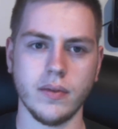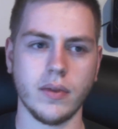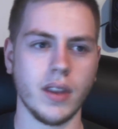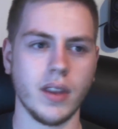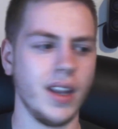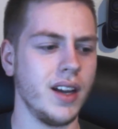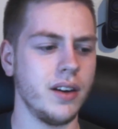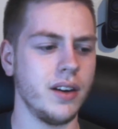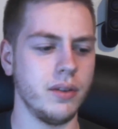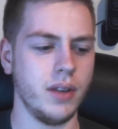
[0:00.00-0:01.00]
I don't know.
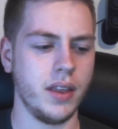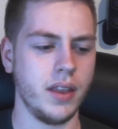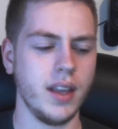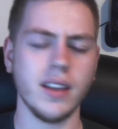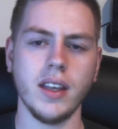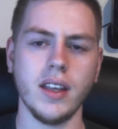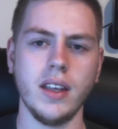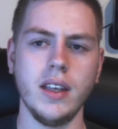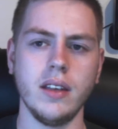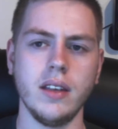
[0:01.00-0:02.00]
I think the
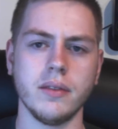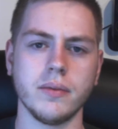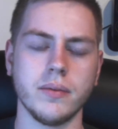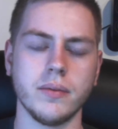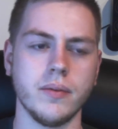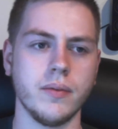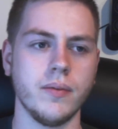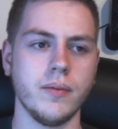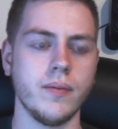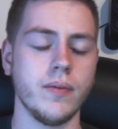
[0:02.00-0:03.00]

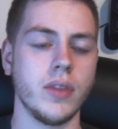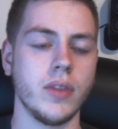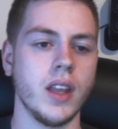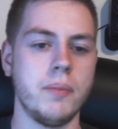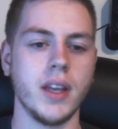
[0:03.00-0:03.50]
biggest